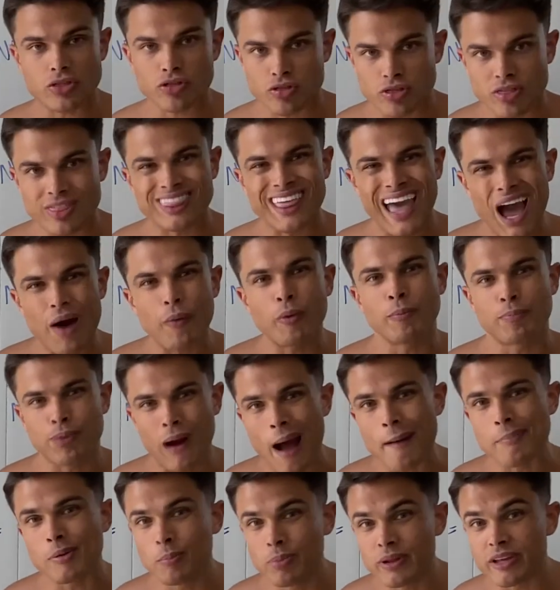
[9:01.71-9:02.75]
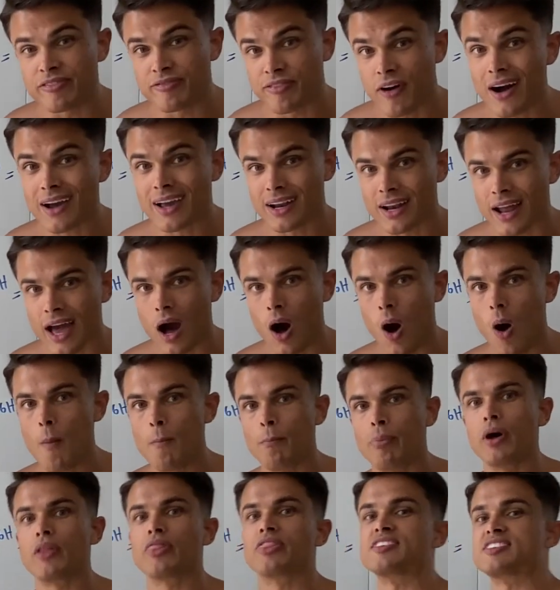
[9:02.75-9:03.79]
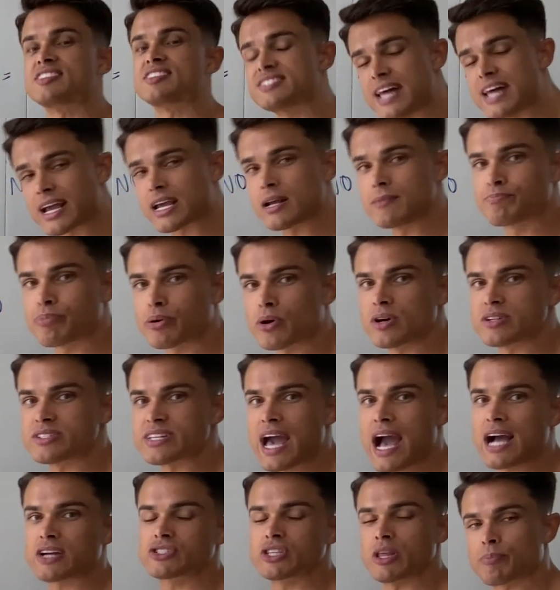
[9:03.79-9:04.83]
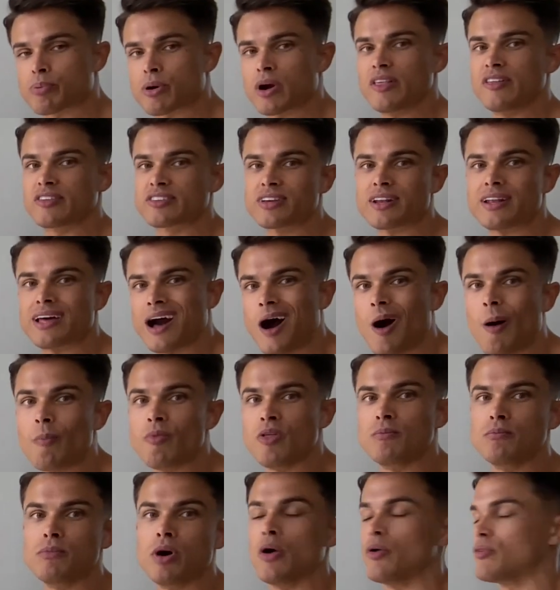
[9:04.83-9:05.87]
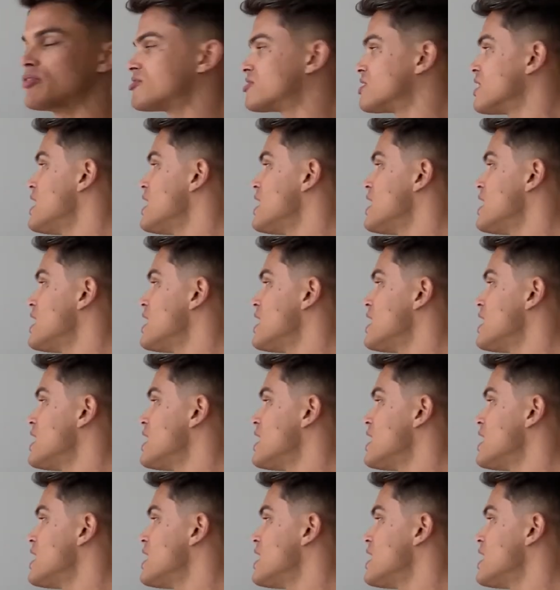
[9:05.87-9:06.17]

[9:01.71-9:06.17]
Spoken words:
That would probably fucking help, but the second part's actually the part that's going to help the most.